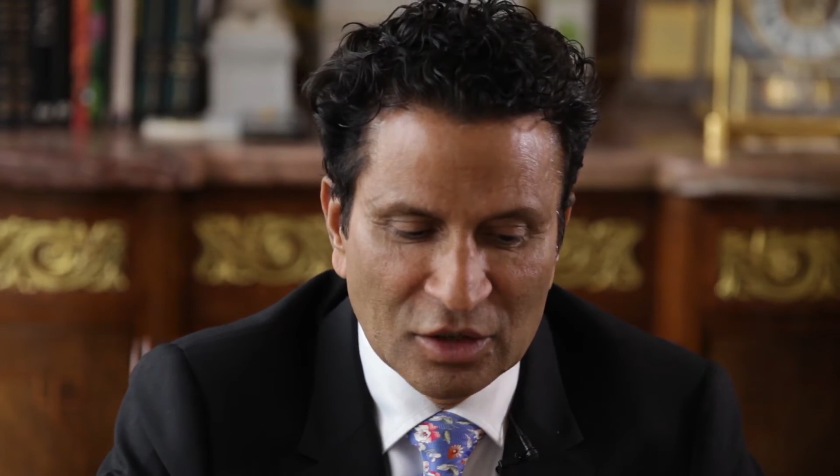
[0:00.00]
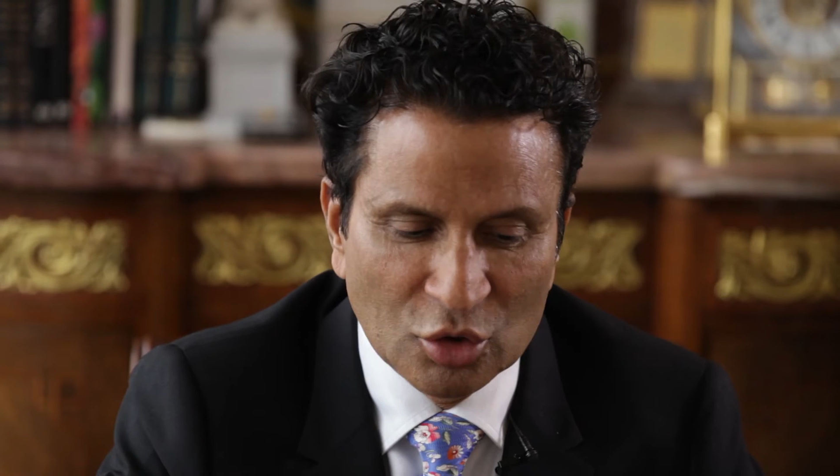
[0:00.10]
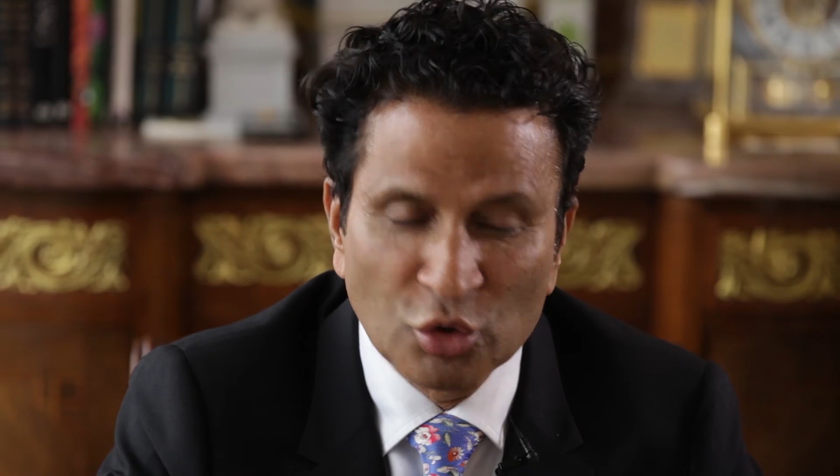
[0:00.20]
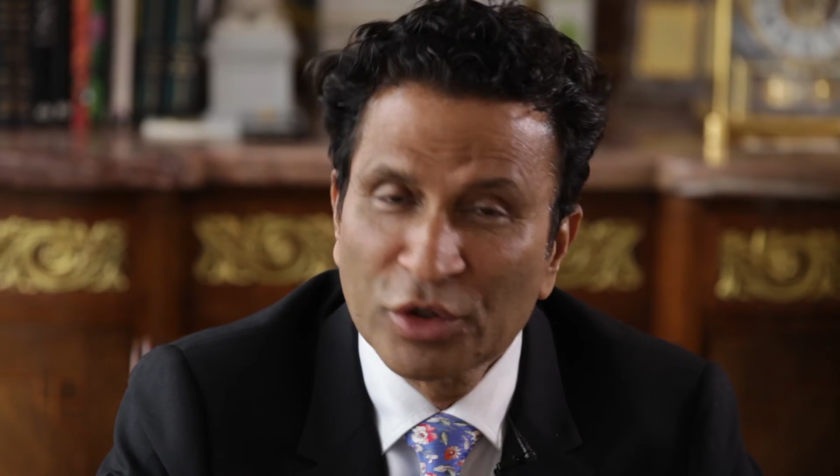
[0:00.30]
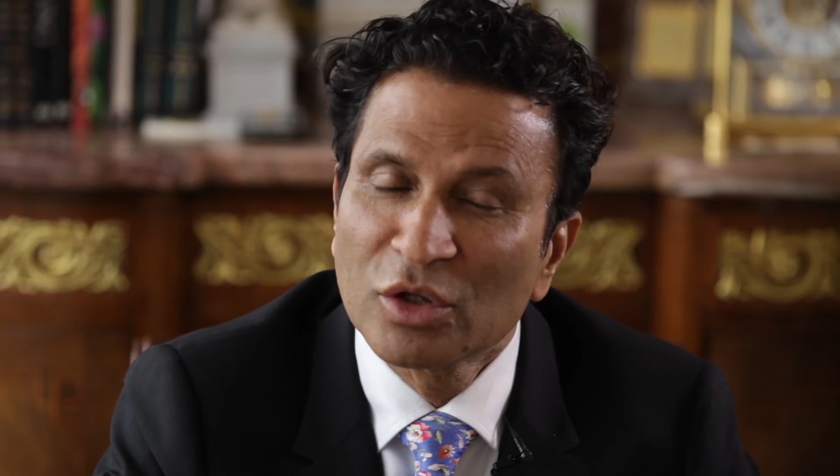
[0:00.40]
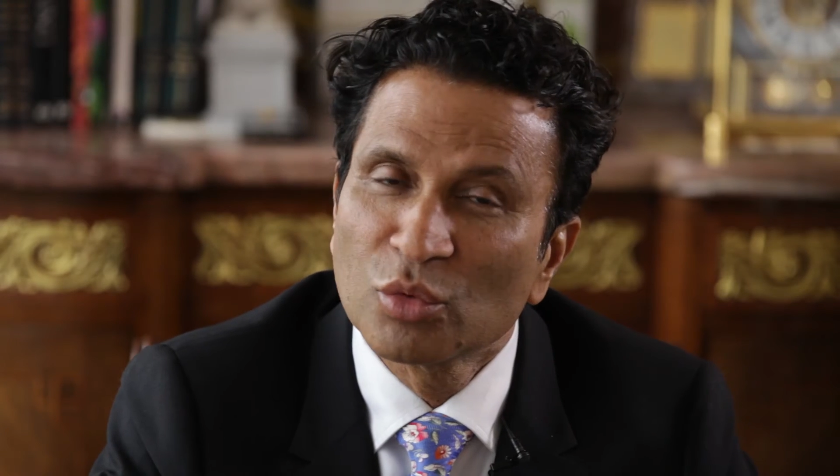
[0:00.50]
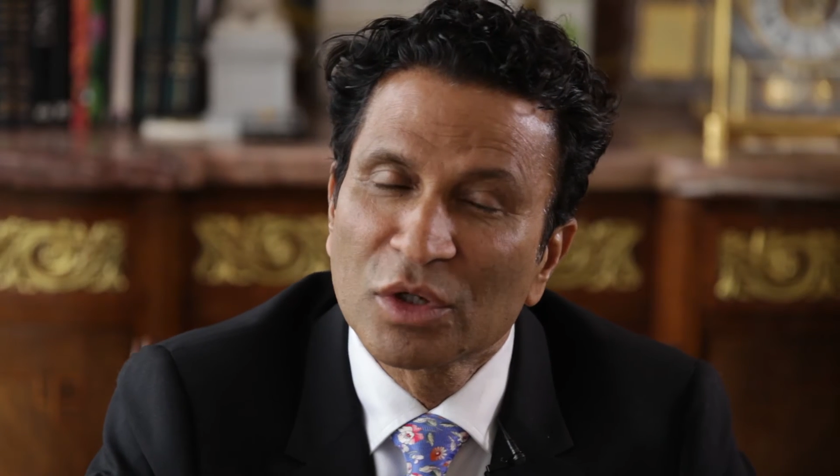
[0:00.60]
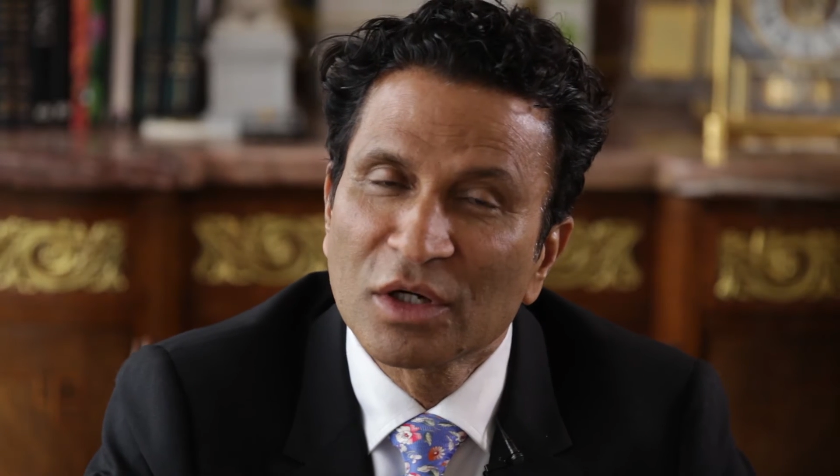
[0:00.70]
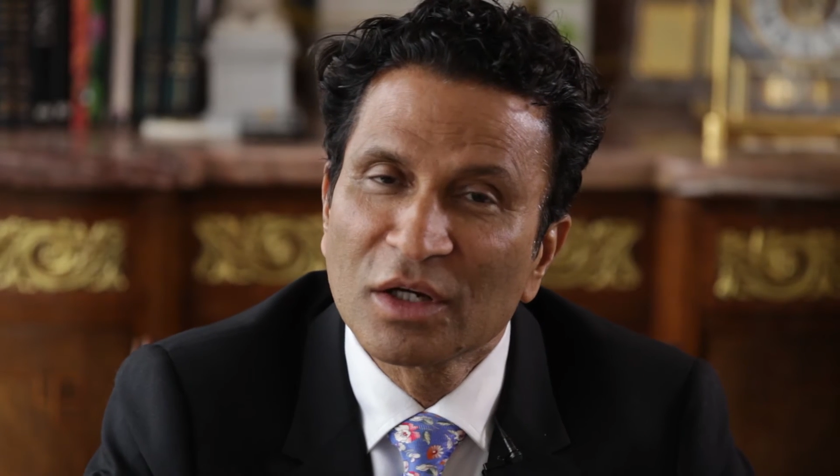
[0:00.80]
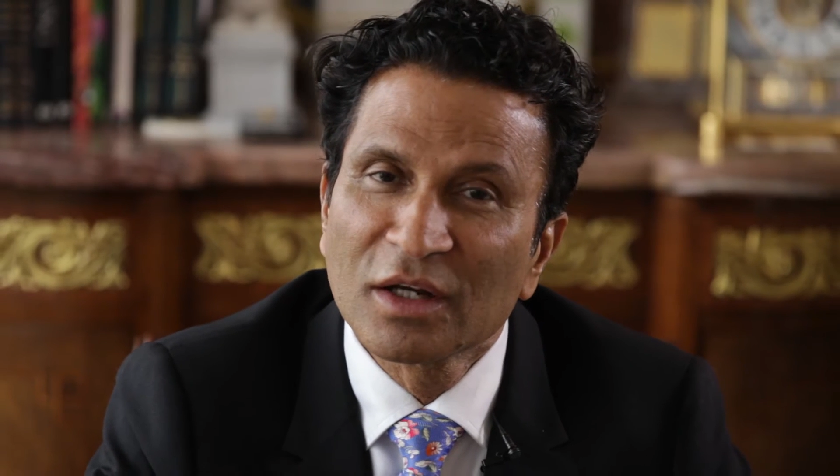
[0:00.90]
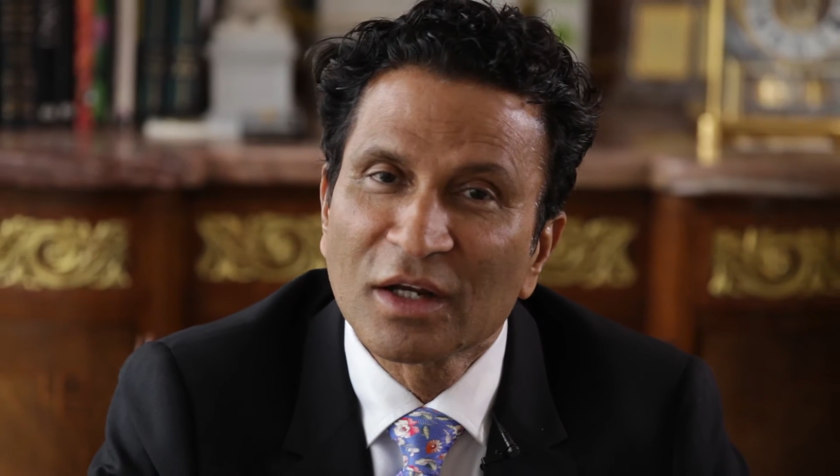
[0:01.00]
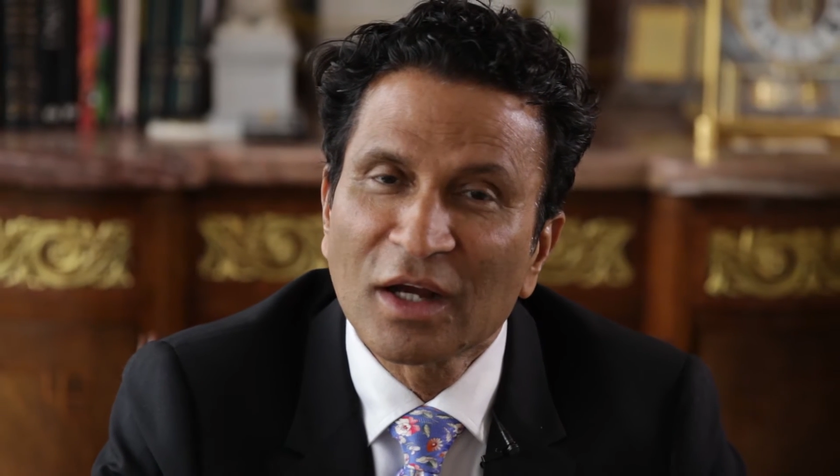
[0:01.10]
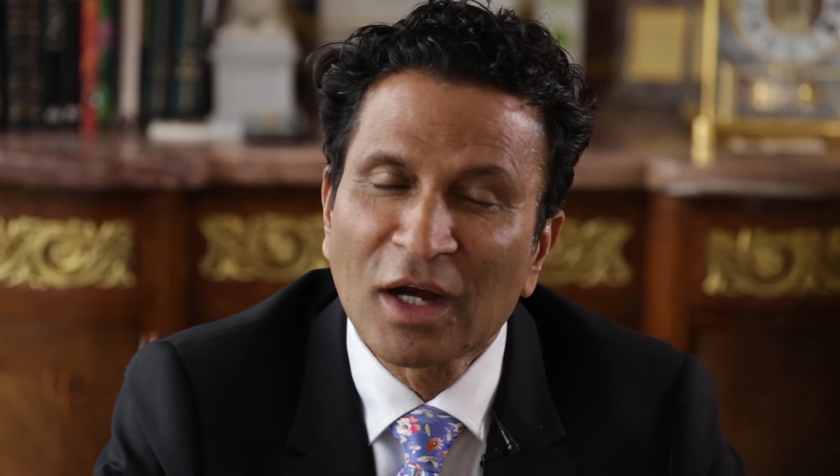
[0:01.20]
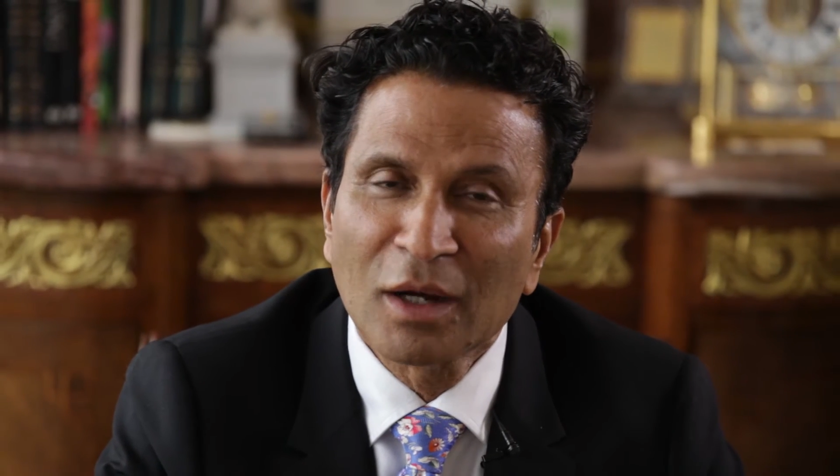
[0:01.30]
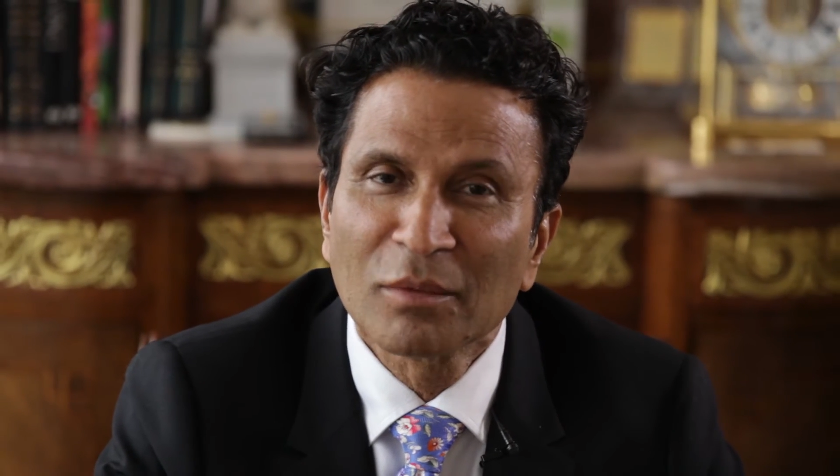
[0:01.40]
coined the word
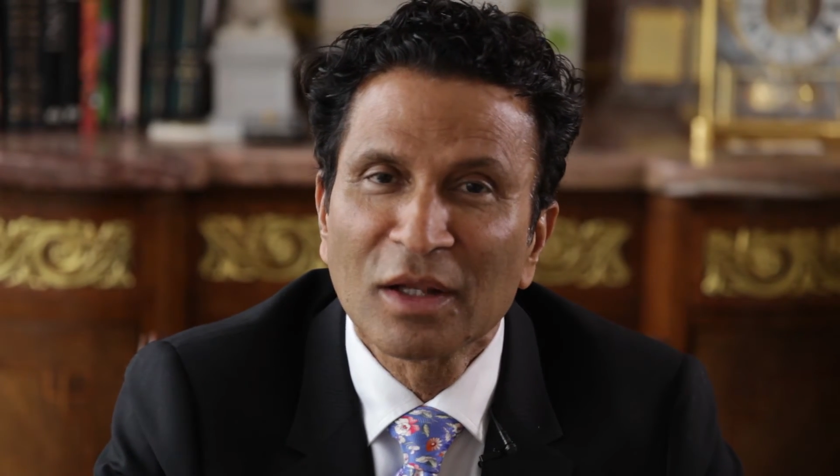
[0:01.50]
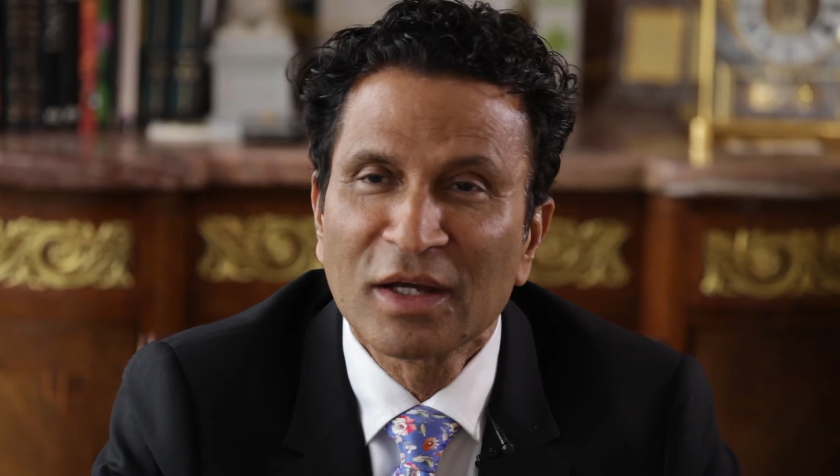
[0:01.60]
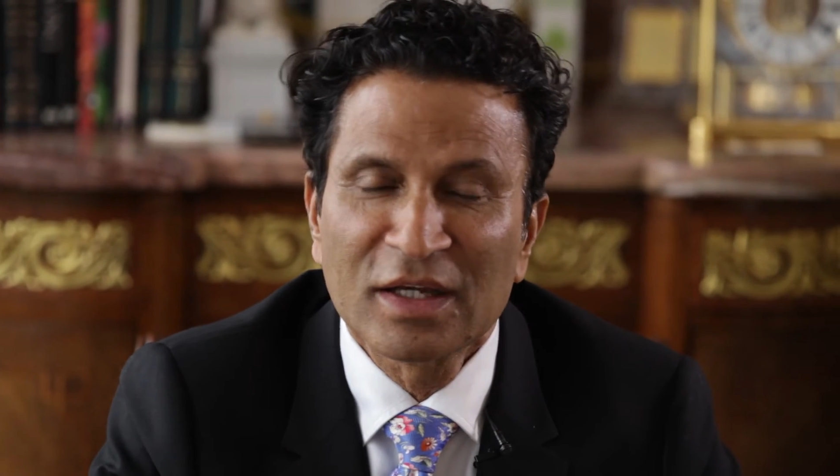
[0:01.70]
AMLA